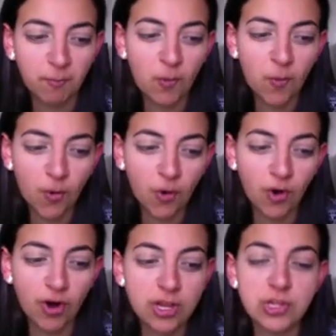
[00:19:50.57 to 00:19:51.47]

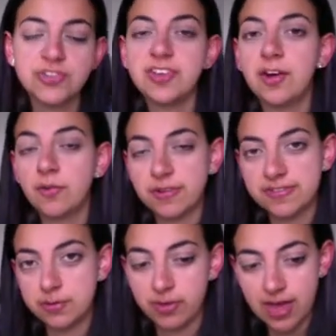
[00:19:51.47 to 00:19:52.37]
or you see it
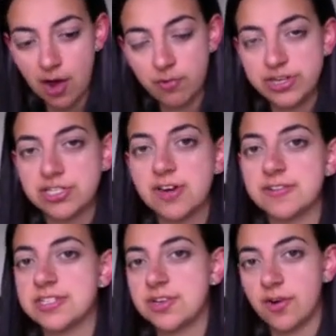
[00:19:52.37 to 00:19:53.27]
obviously with outreach
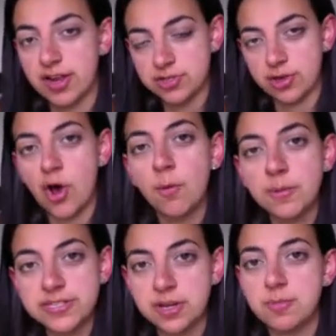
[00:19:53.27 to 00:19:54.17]
services going out to the
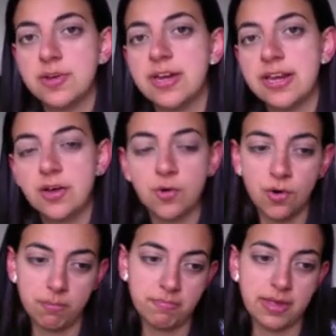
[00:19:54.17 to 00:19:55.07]
homeless community
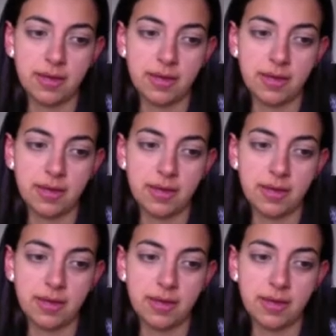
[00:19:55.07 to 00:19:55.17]
or